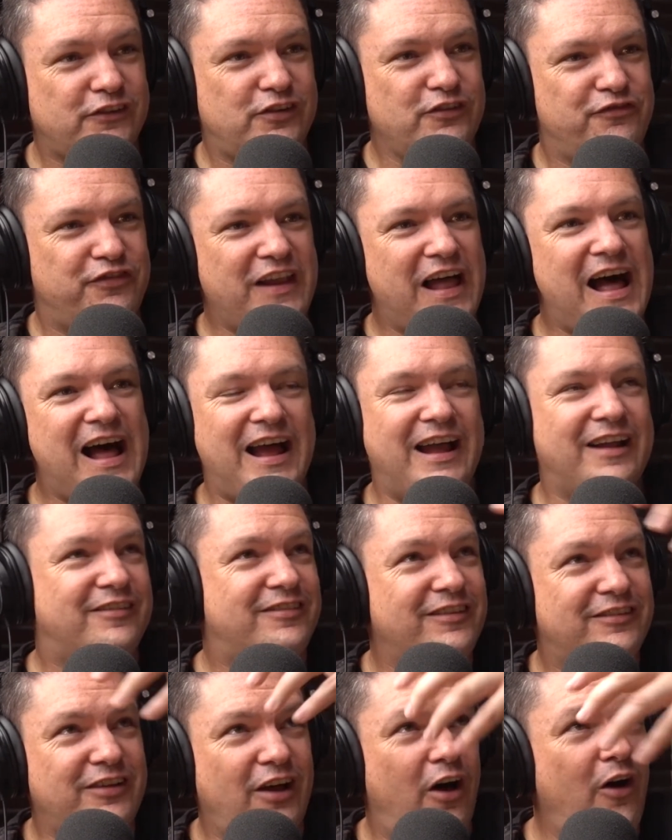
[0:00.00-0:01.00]
to fly. It's
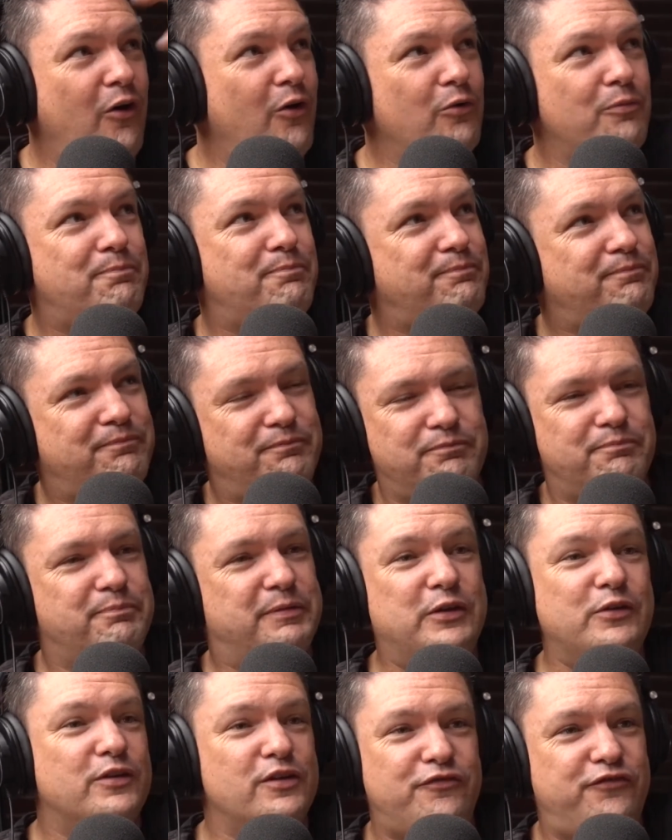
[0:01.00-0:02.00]
this whole
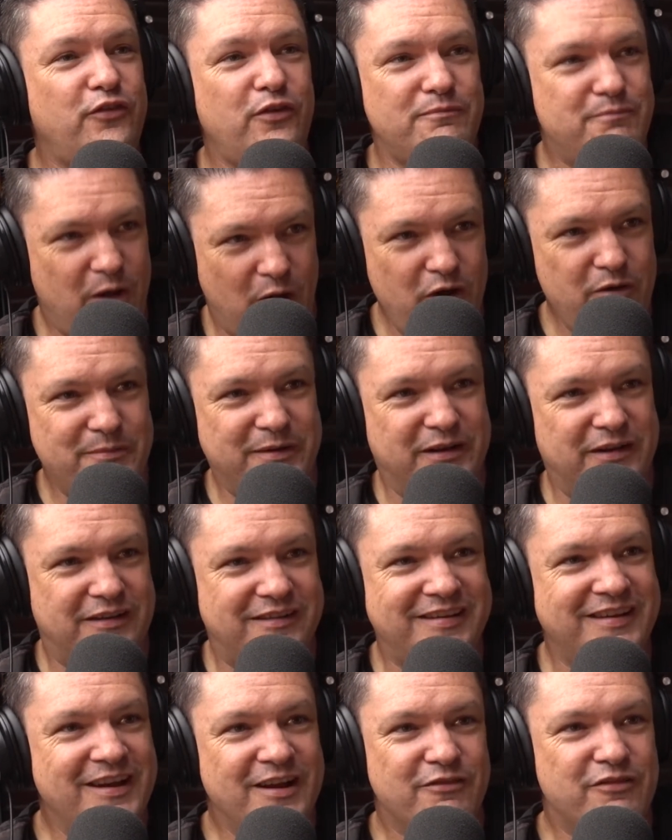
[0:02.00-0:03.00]
beautiful
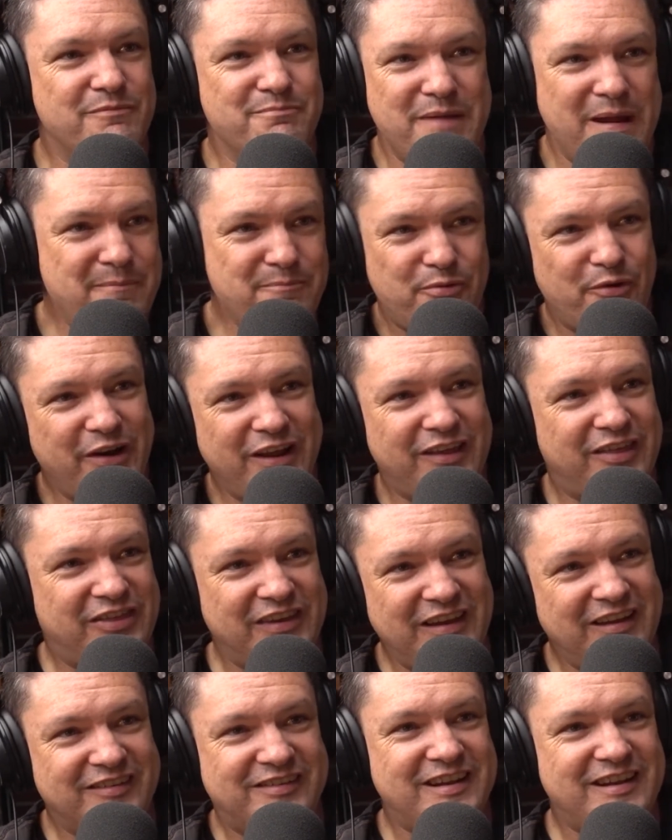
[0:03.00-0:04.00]
moment, remembering
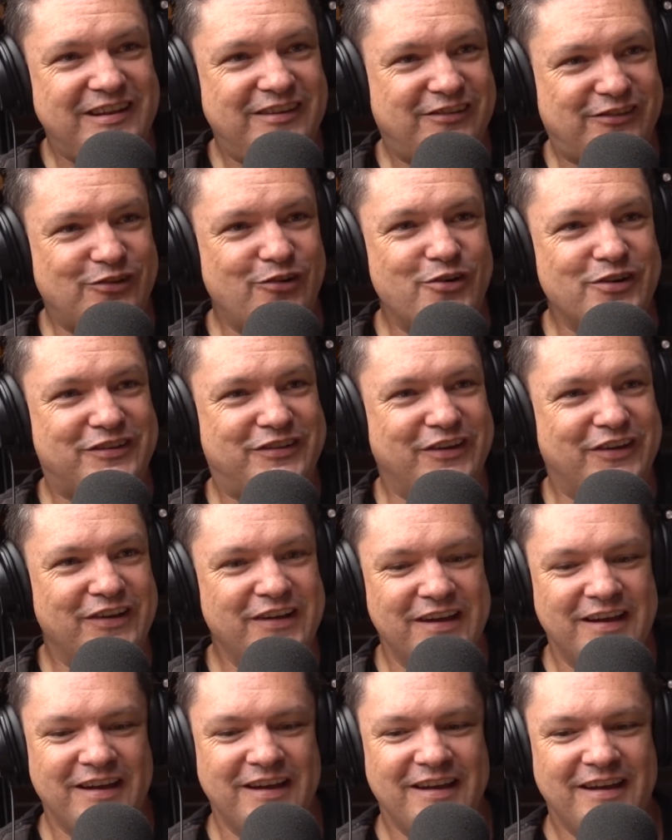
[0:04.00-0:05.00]
things that he's taught her.
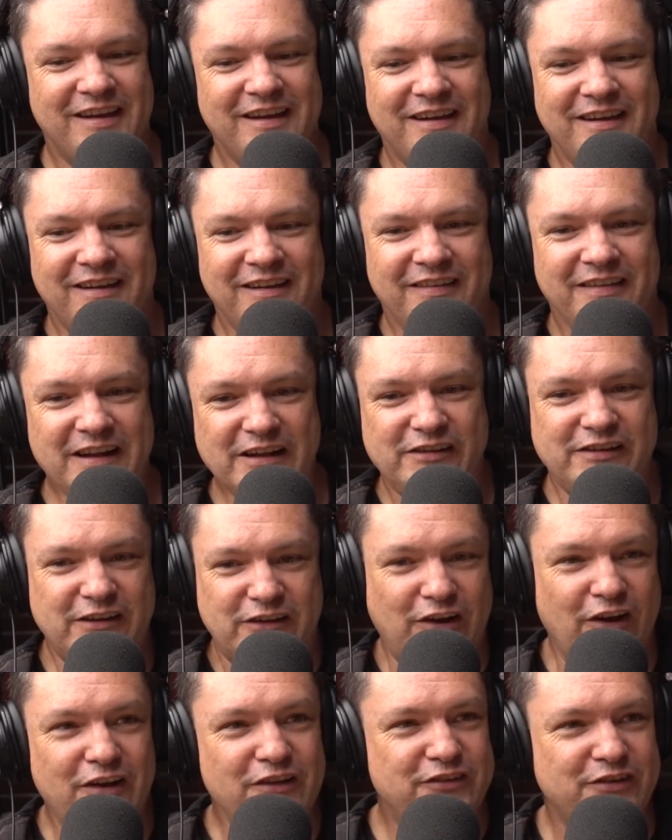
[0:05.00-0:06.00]
Then she
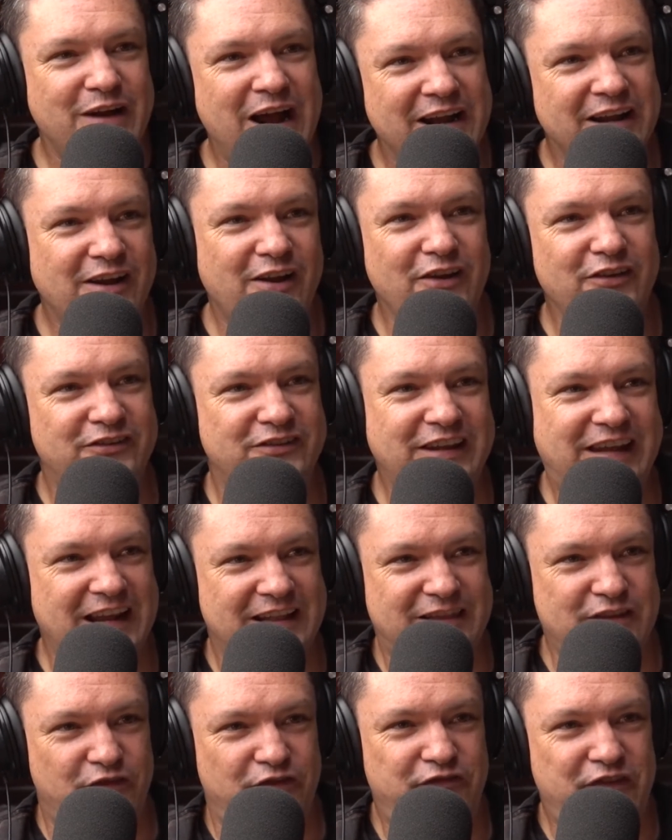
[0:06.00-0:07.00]
turns around and goes to
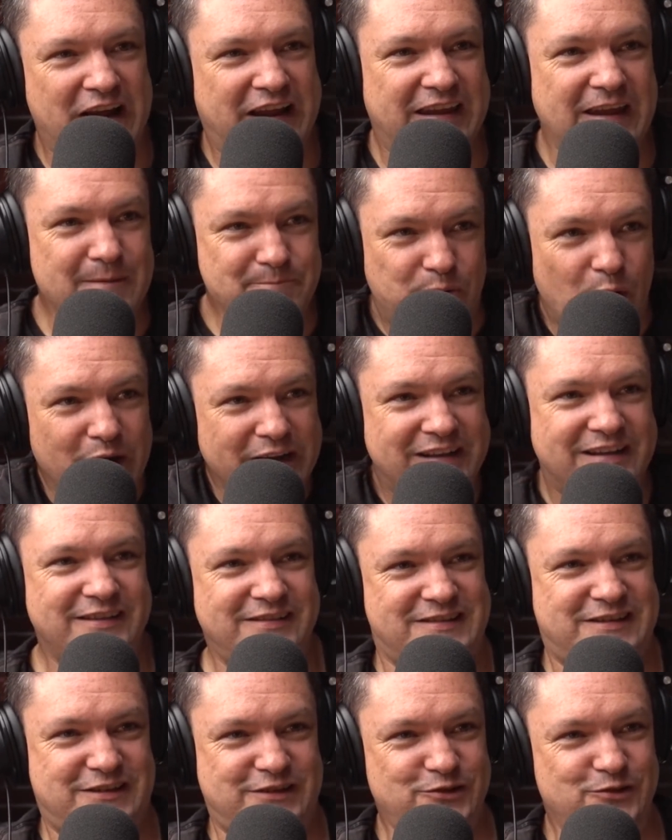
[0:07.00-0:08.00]
get the fucking
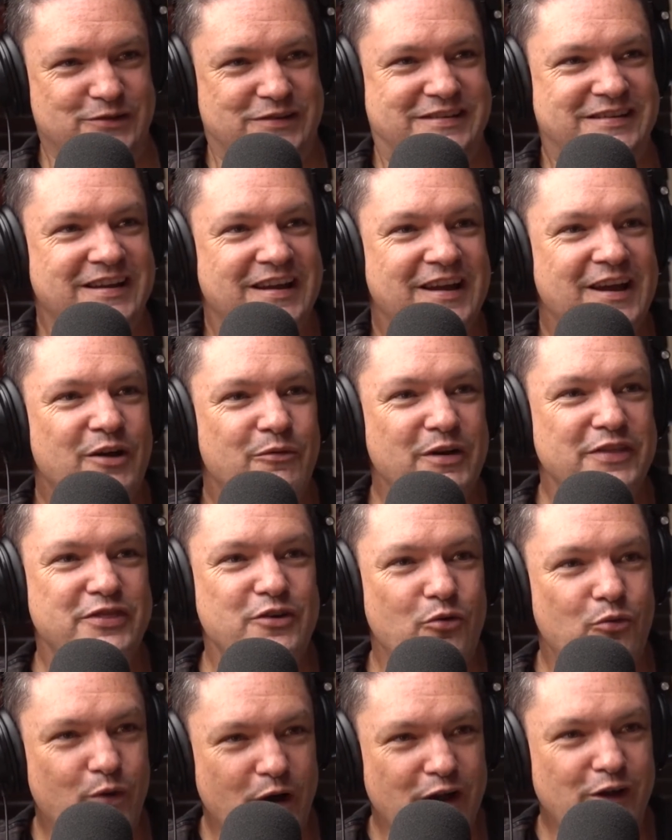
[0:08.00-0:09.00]
pointless suit when
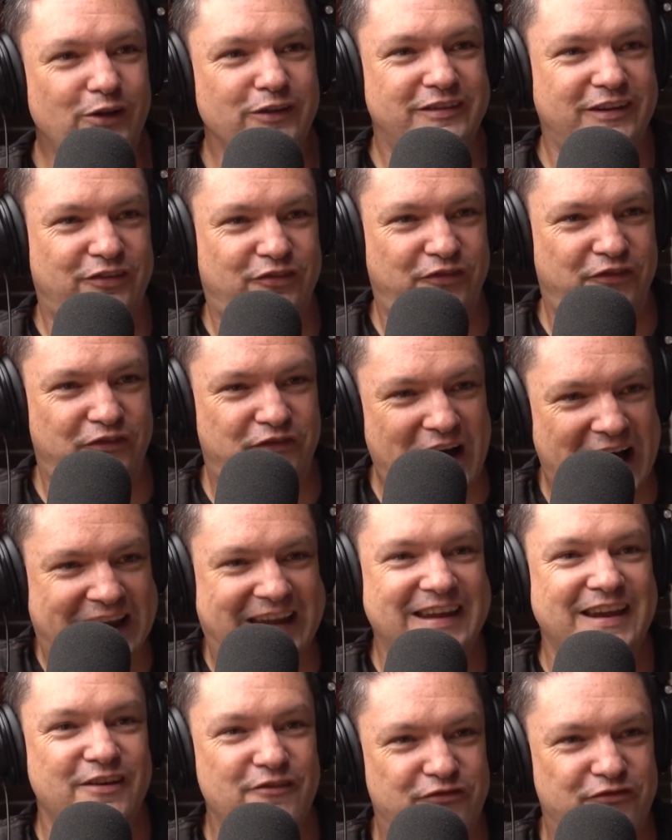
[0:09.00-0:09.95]
the world is fucking